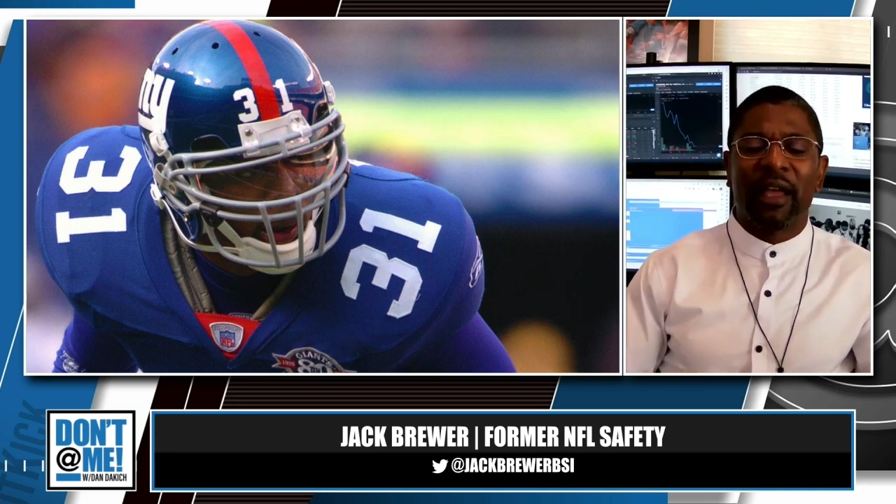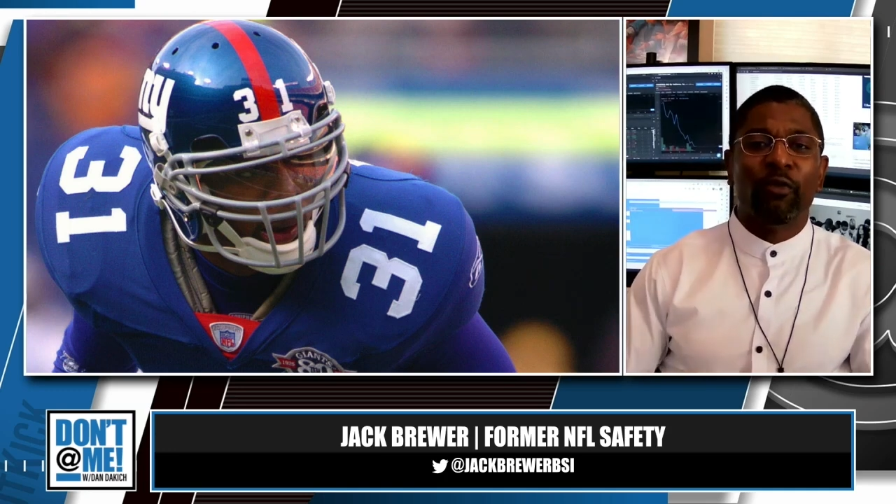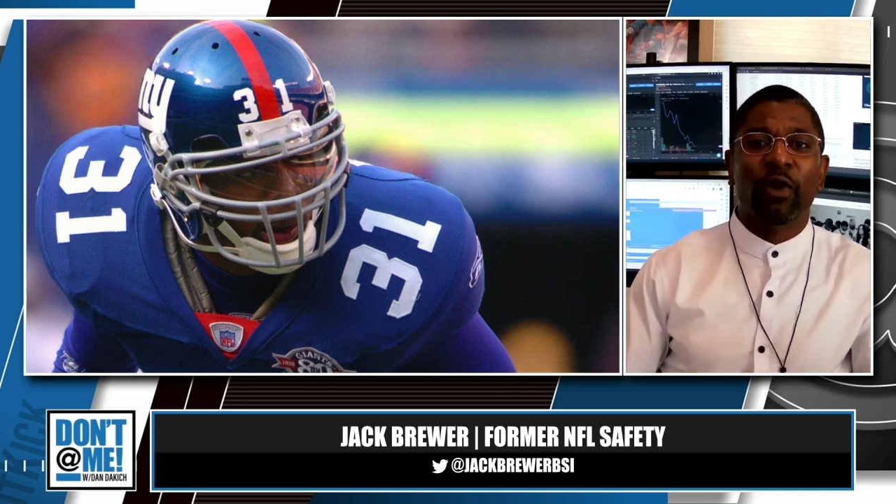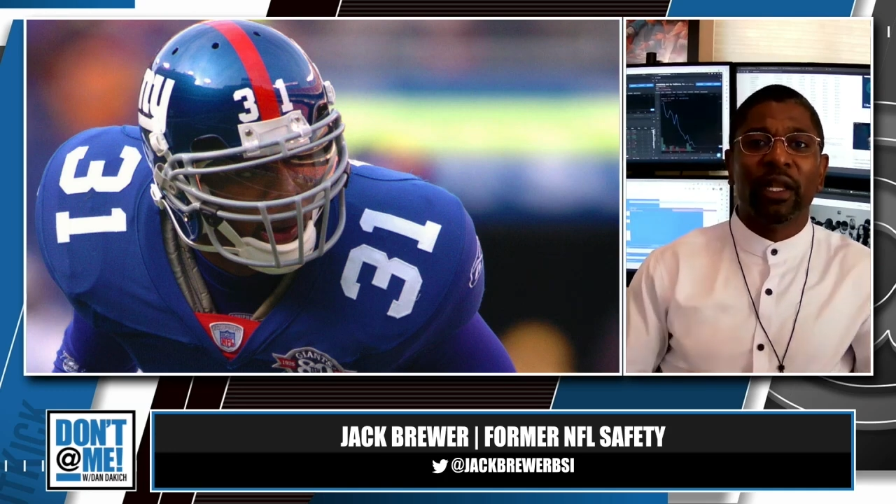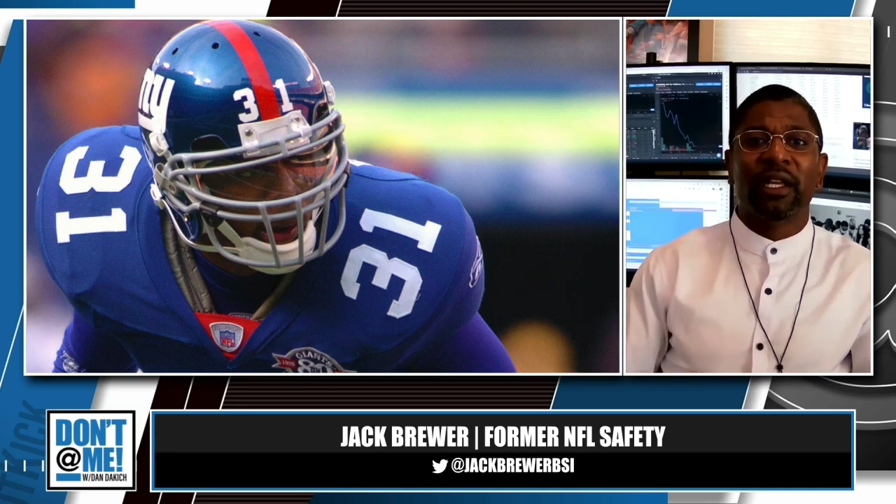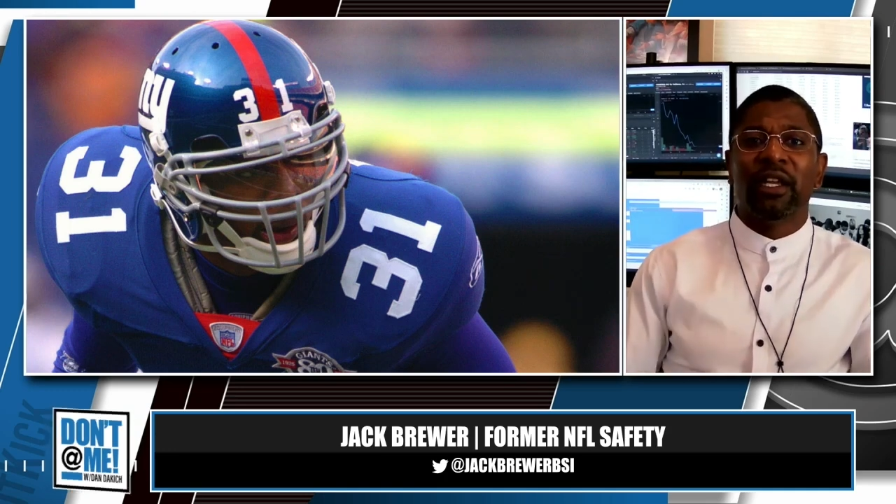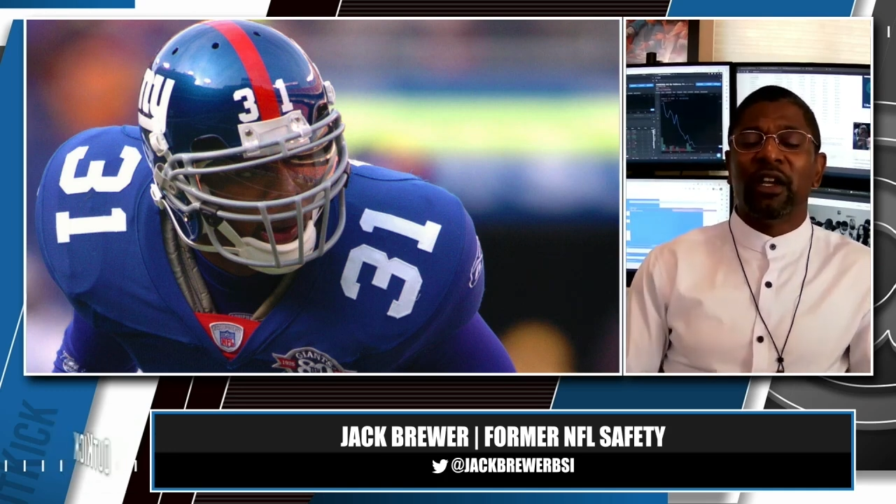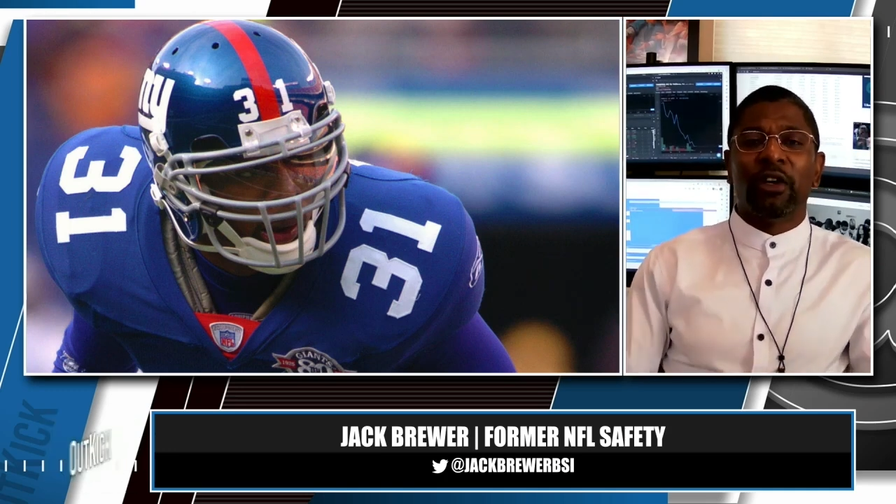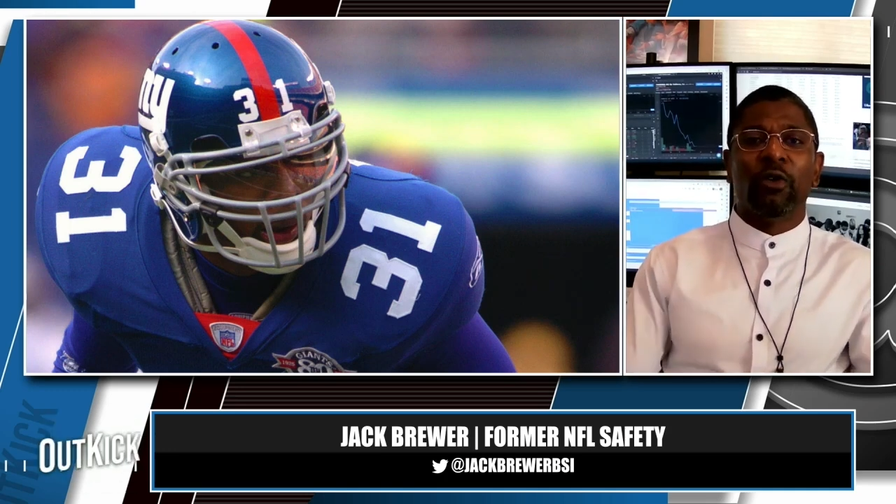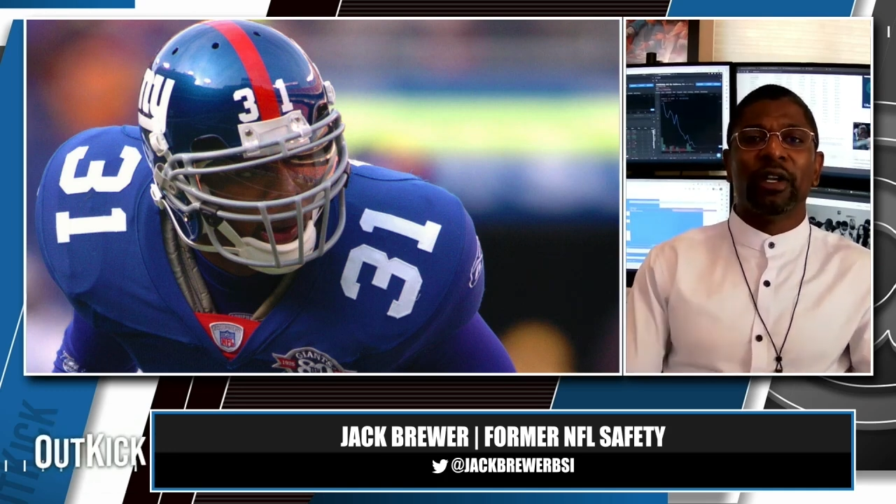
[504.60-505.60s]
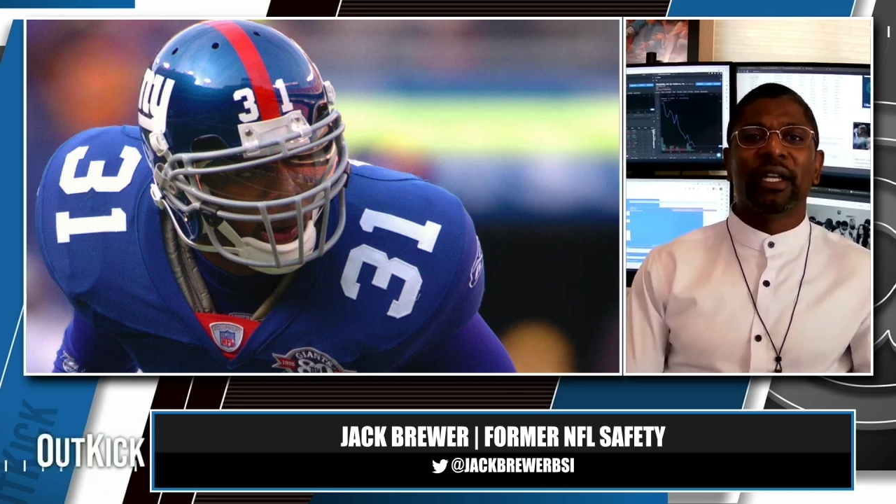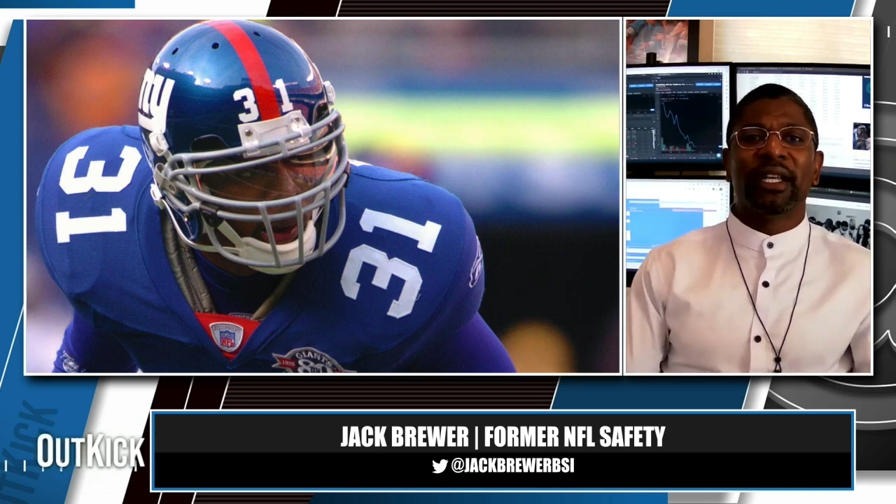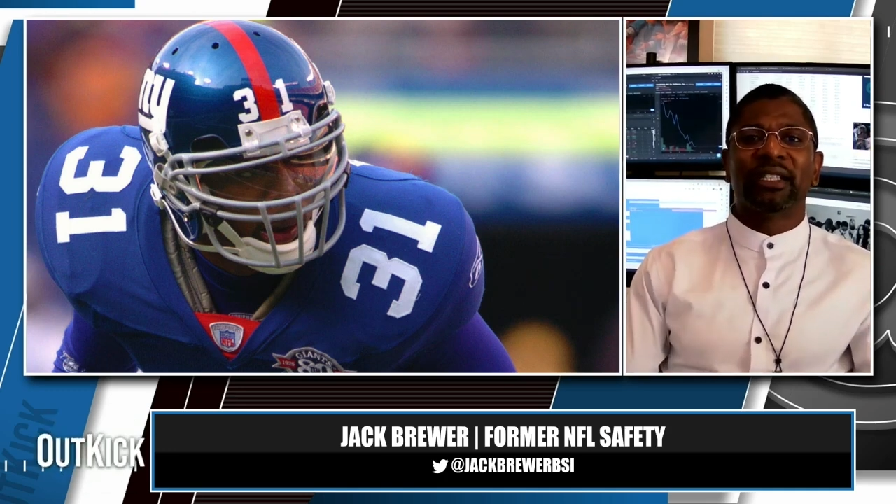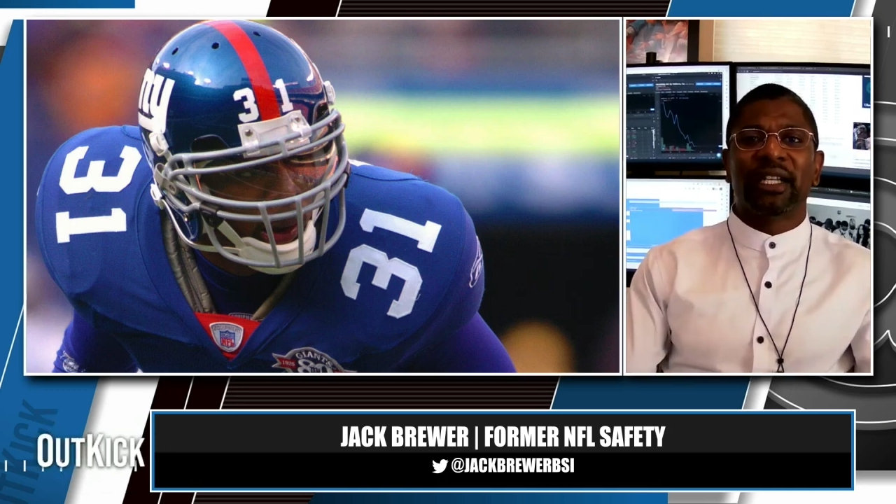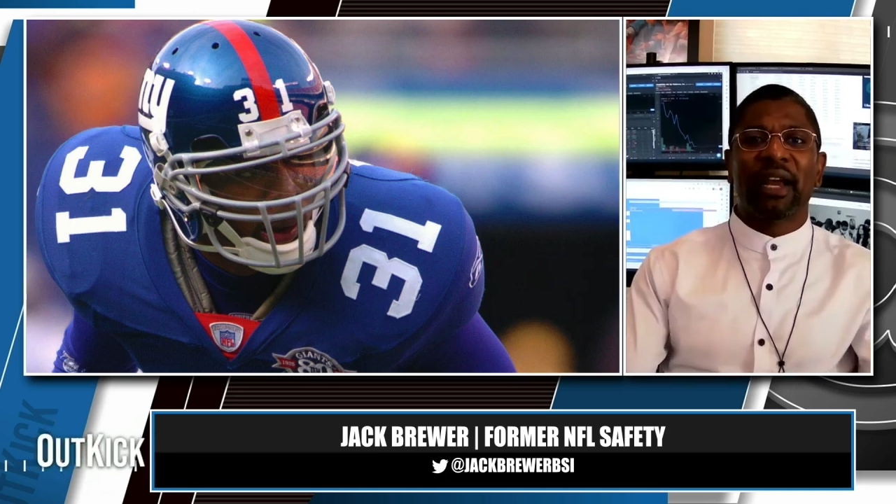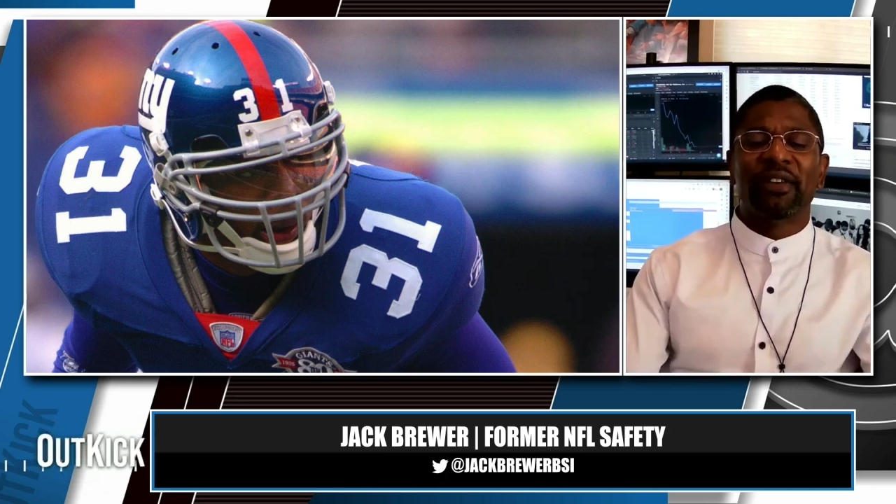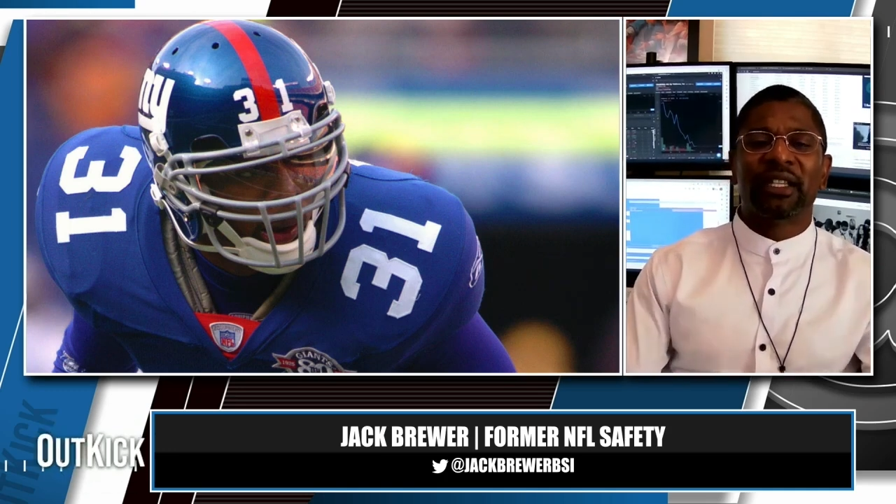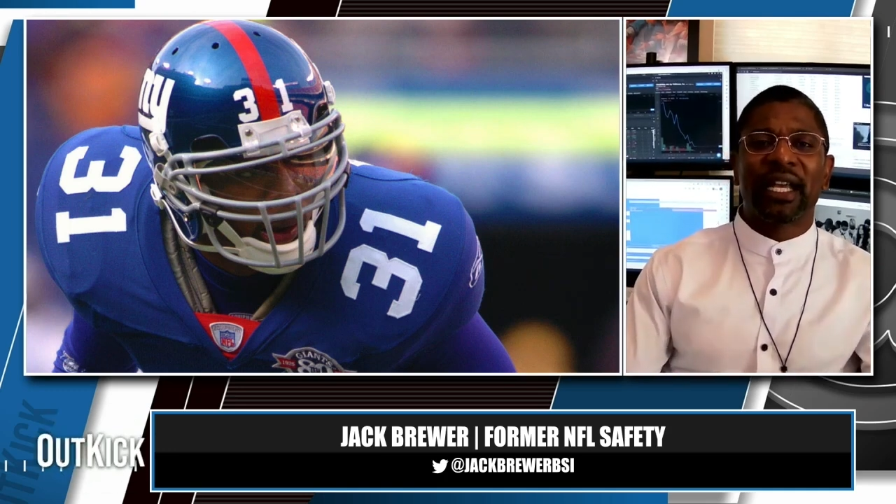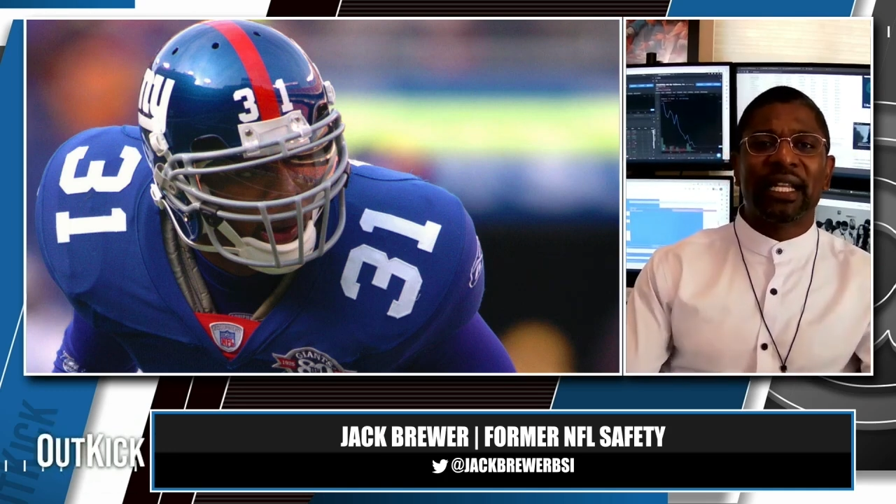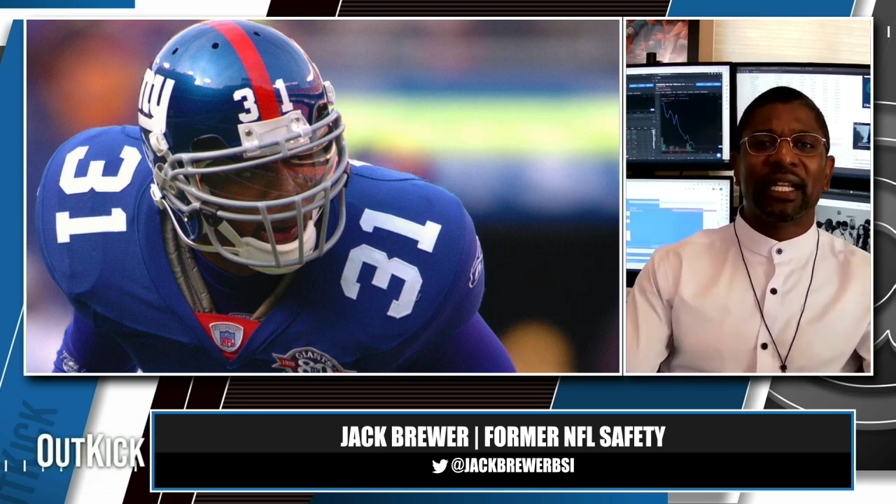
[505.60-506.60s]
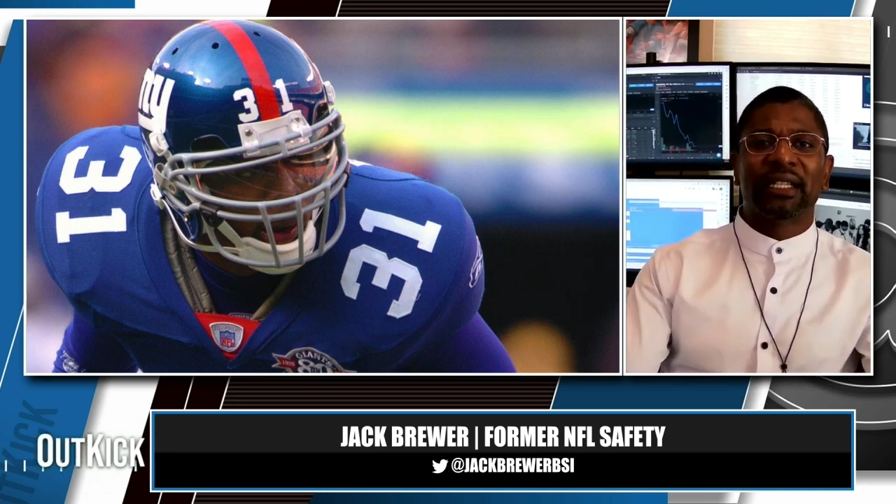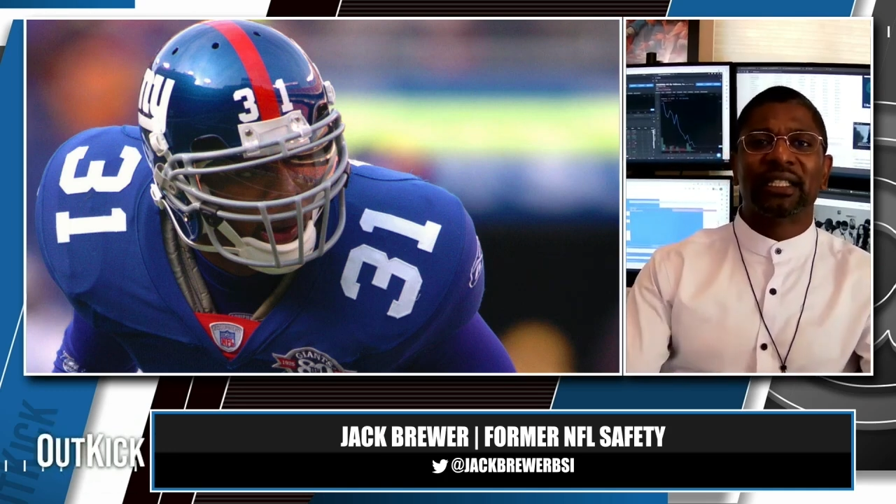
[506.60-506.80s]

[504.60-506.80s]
and really going against everything that